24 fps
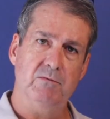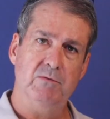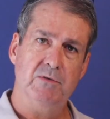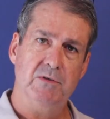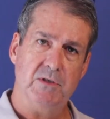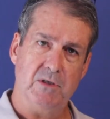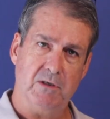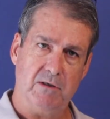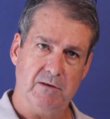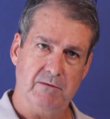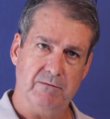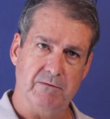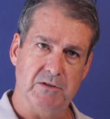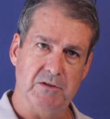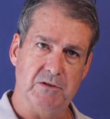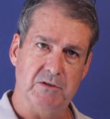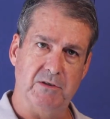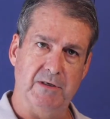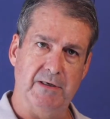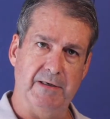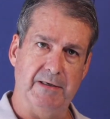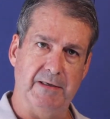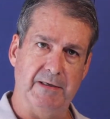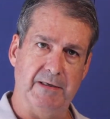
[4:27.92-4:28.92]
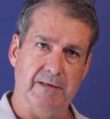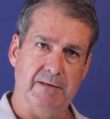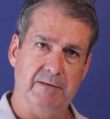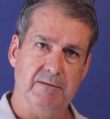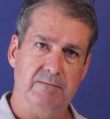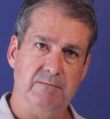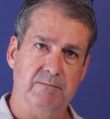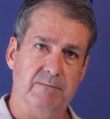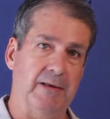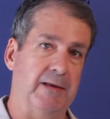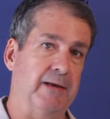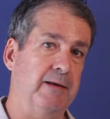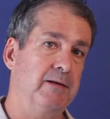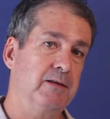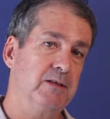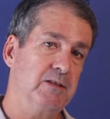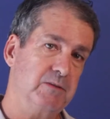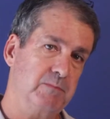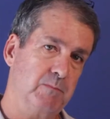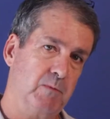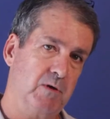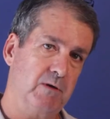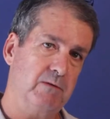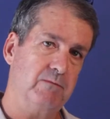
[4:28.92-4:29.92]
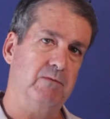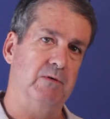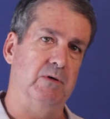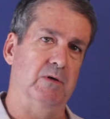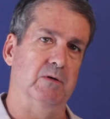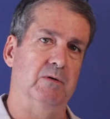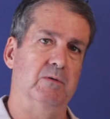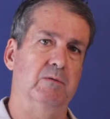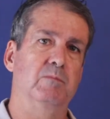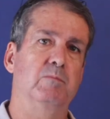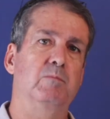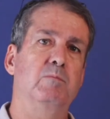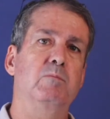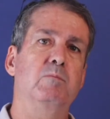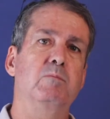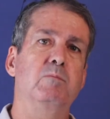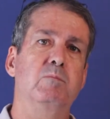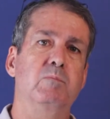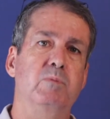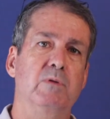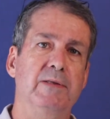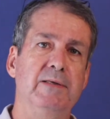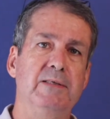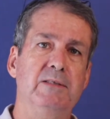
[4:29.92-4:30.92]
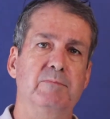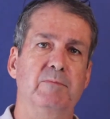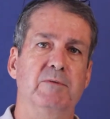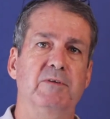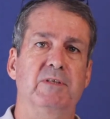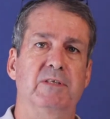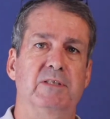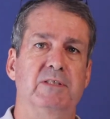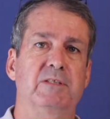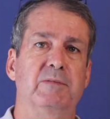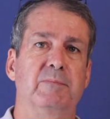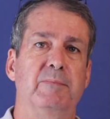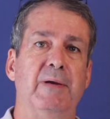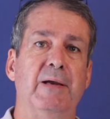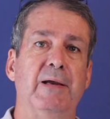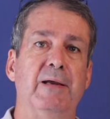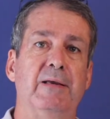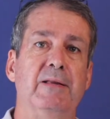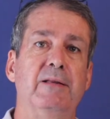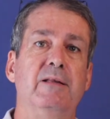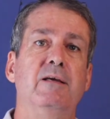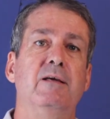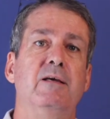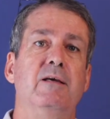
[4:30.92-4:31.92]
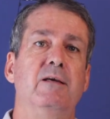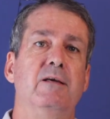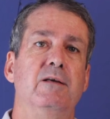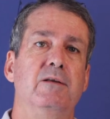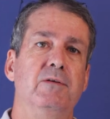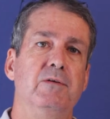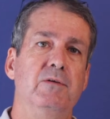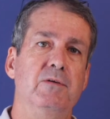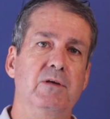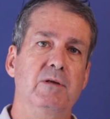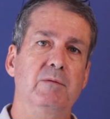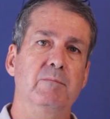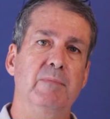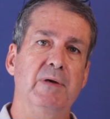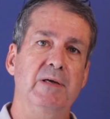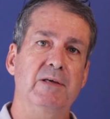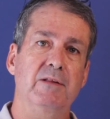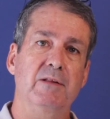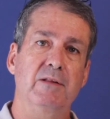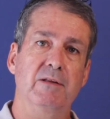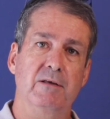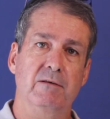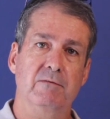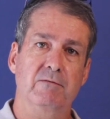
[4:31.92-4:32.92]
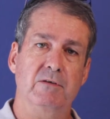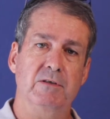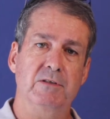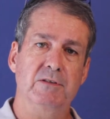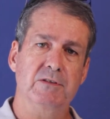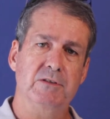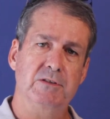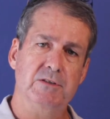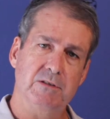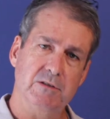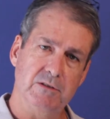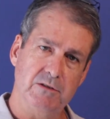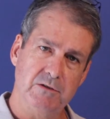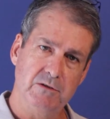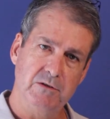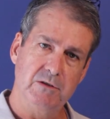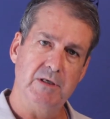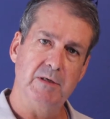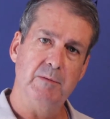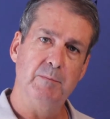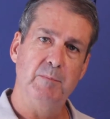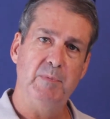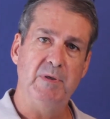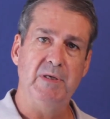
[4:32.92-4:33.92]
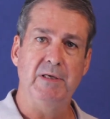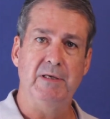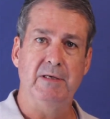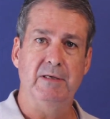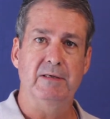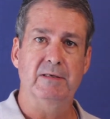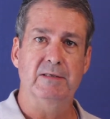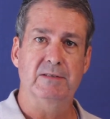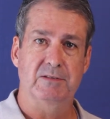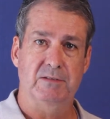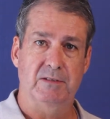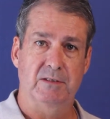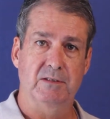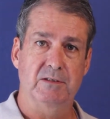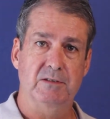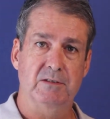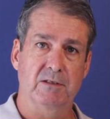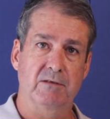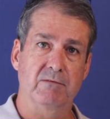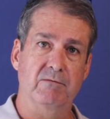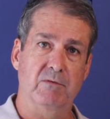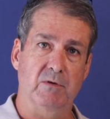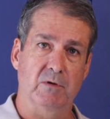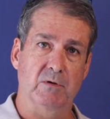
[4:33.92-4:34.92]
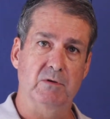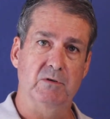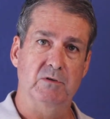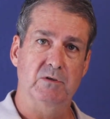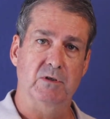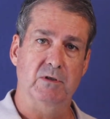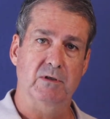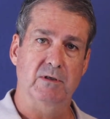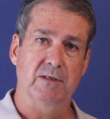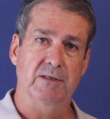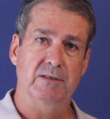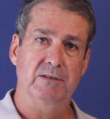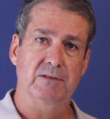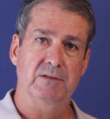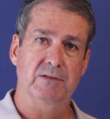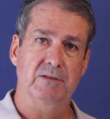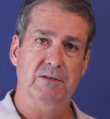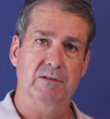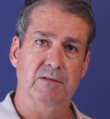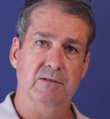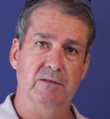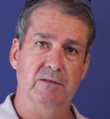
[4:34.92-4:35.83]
photography training and a smartphone, please participate. You can make the difference. You can be a citizen photojournalist.